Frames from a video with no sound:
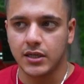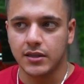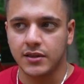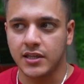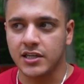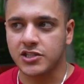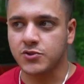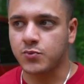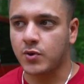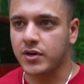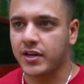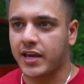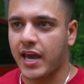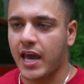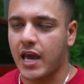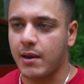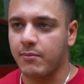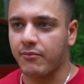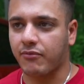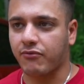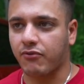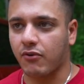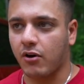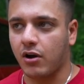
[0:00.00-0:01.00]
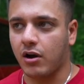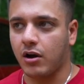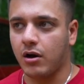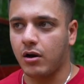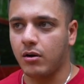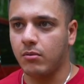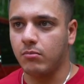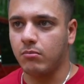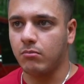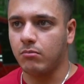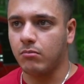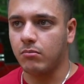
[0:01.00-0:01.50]
This one came
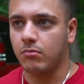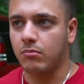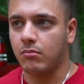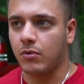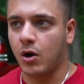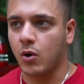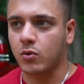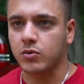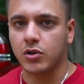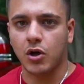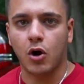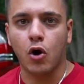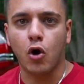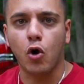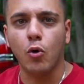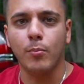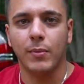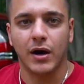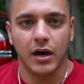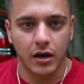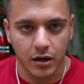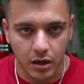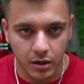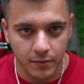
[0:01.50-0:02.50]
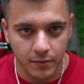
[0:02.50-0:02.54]
from Oklahoma.